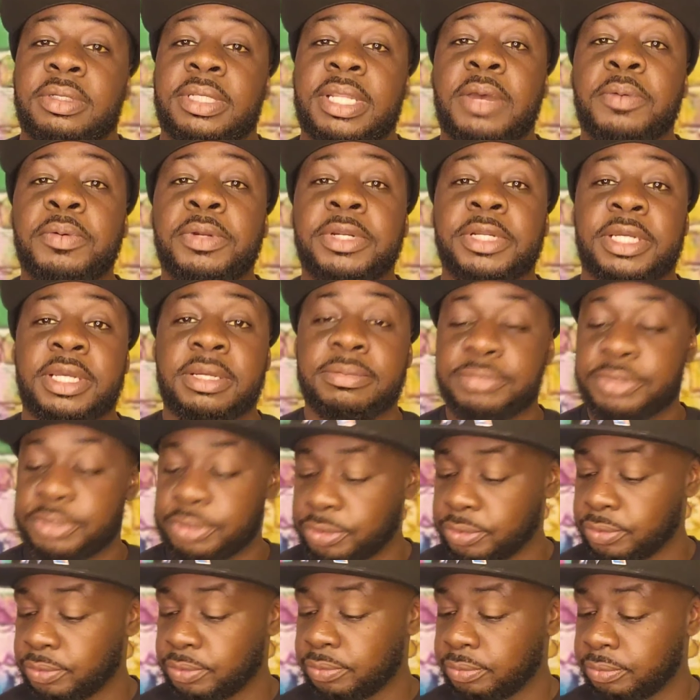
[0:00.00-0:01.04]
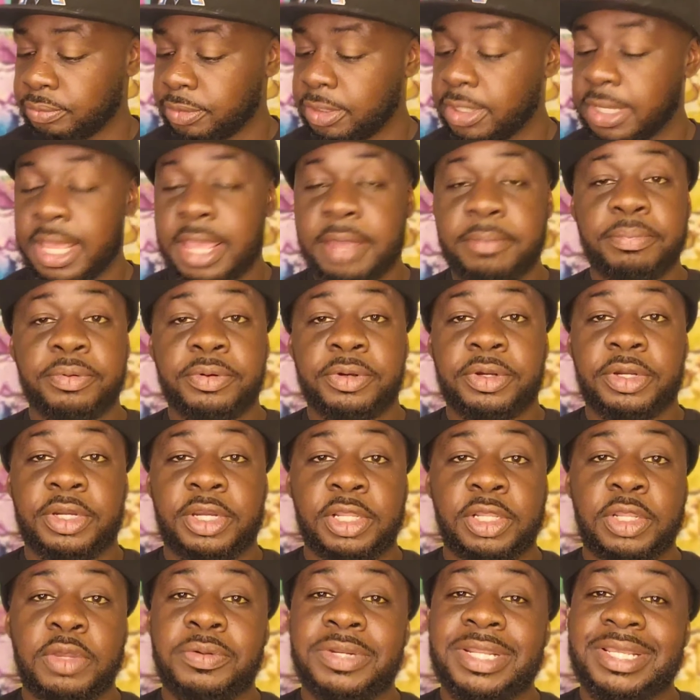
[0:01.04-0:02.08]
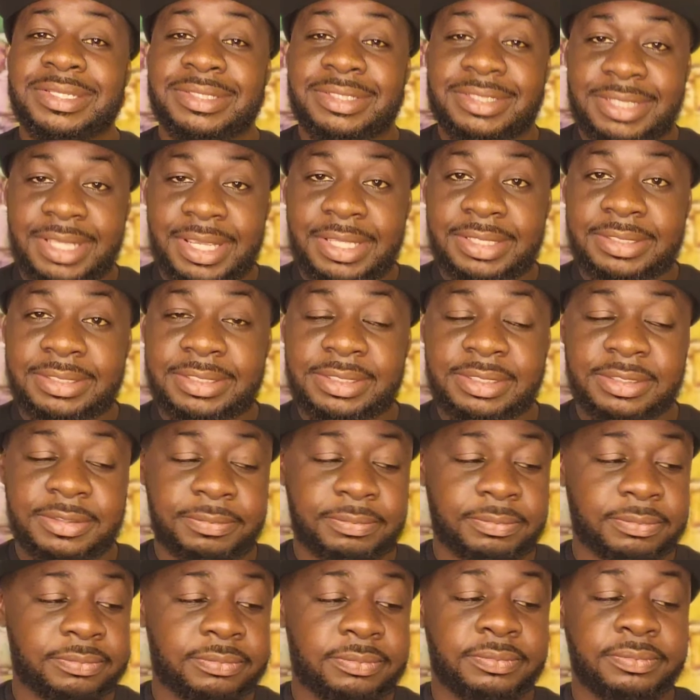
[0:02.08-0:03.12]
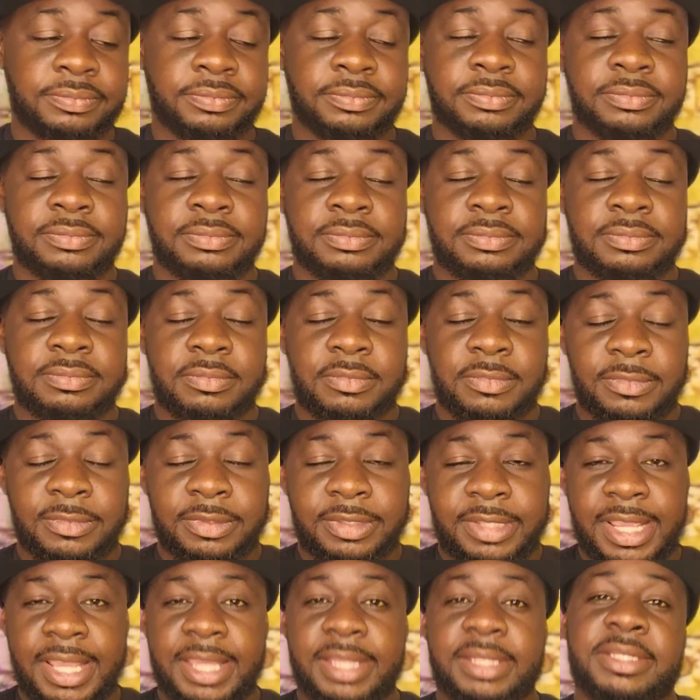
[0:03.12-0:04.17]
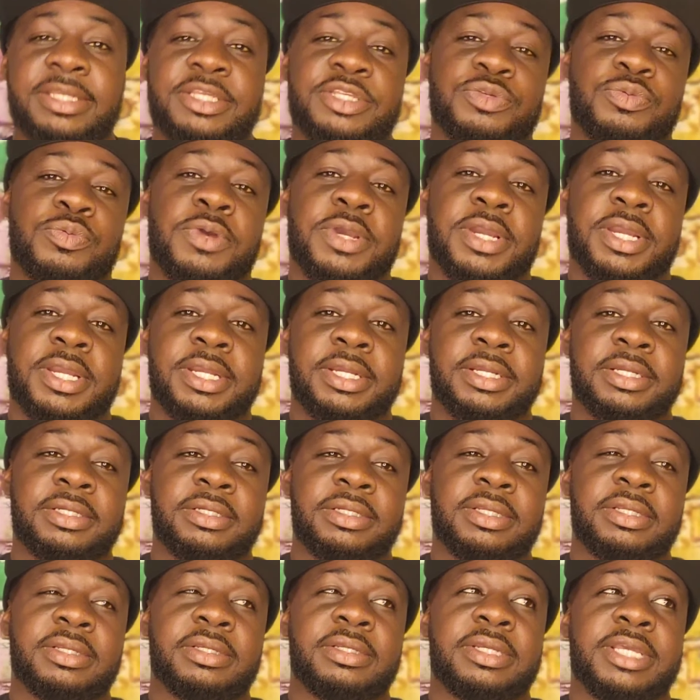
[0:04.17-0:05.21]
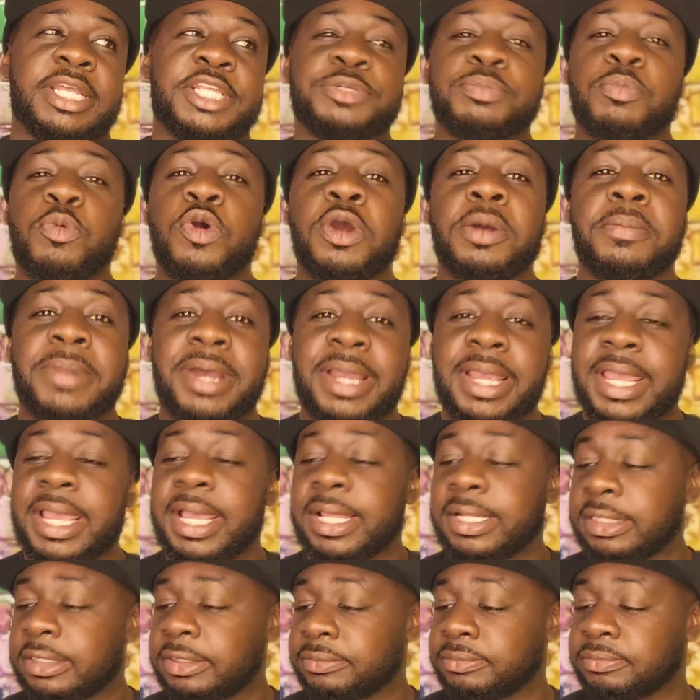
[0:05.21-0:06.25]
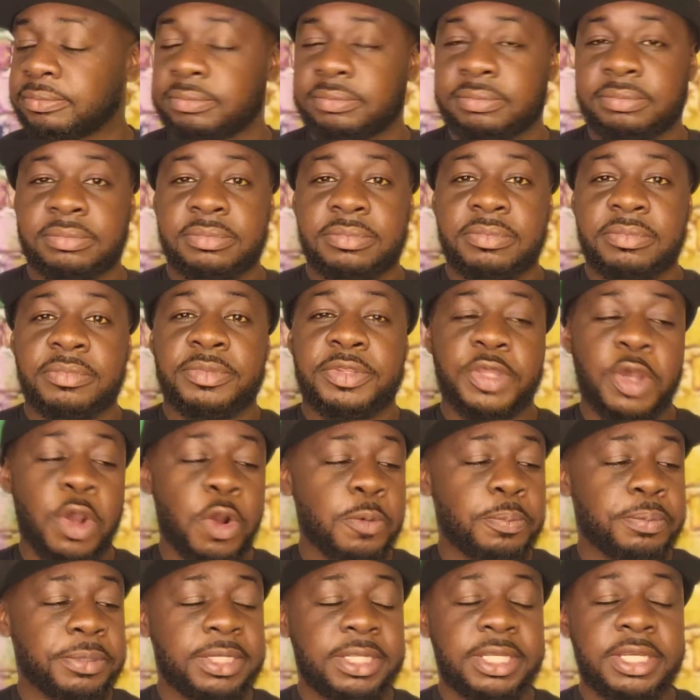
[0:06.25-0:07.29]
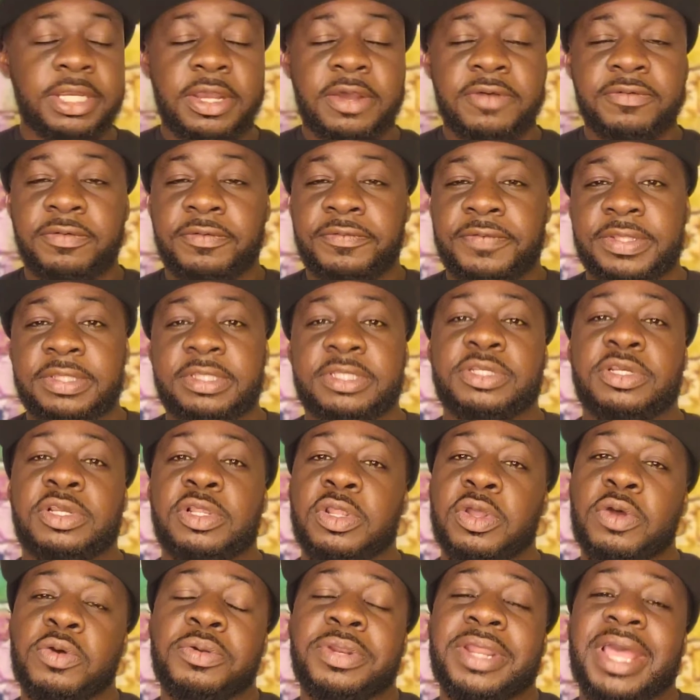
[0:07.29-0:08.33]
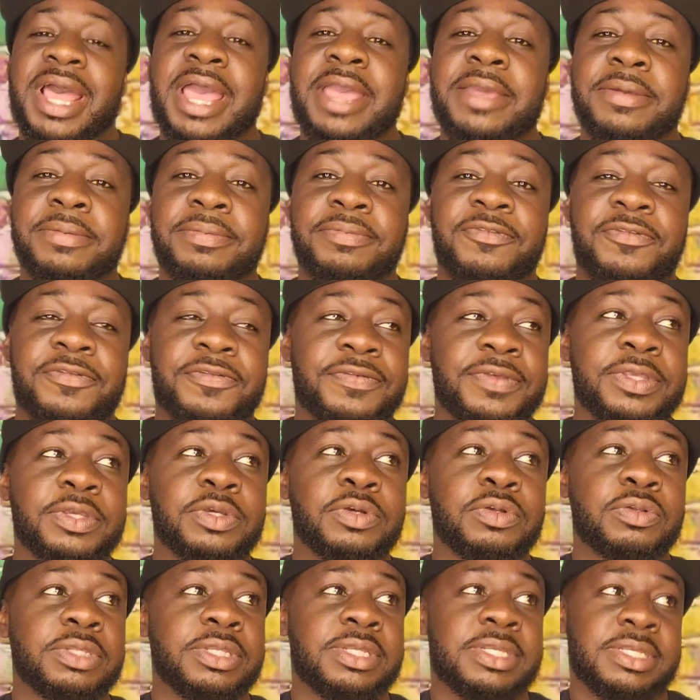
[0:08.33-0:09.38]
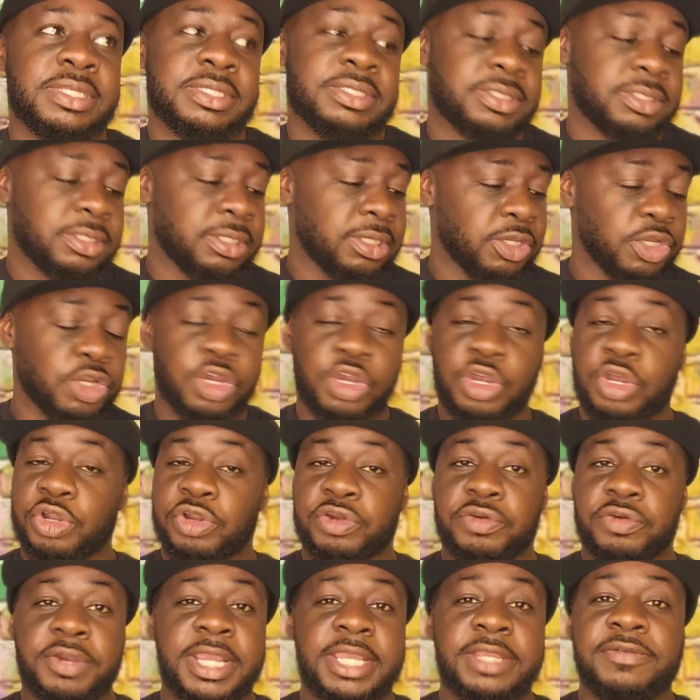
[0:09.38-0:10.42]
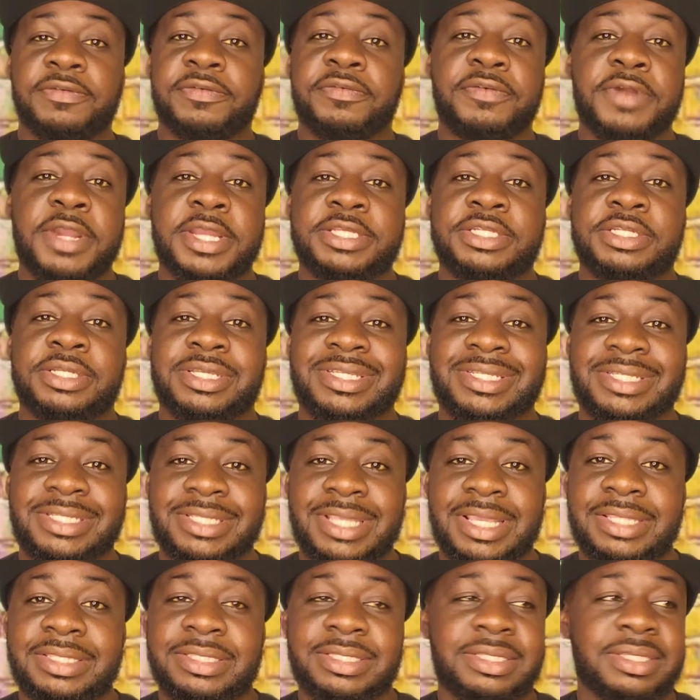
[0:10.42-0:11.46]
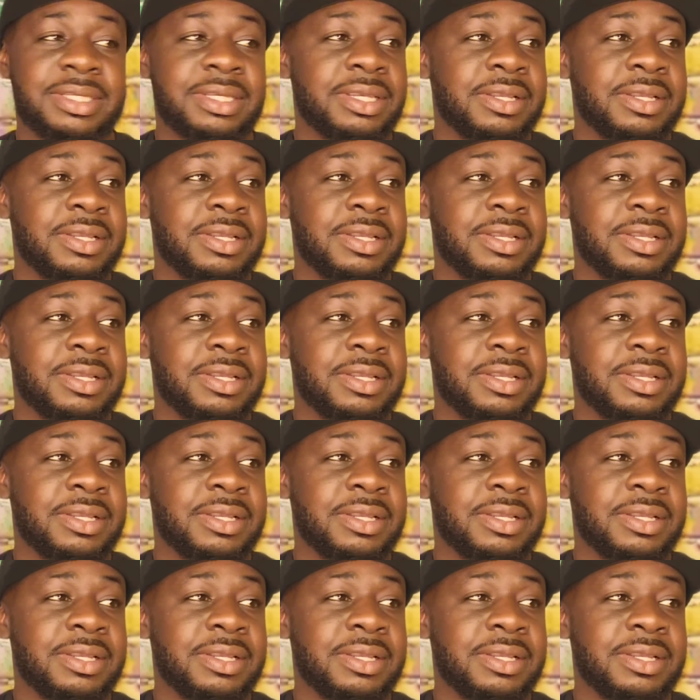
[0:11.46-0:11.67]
Now when it comes to Emperor Cologne Intense, that is where it's more up my alley. The opening of Aventus Cologne, I feel, is a great fresh scent.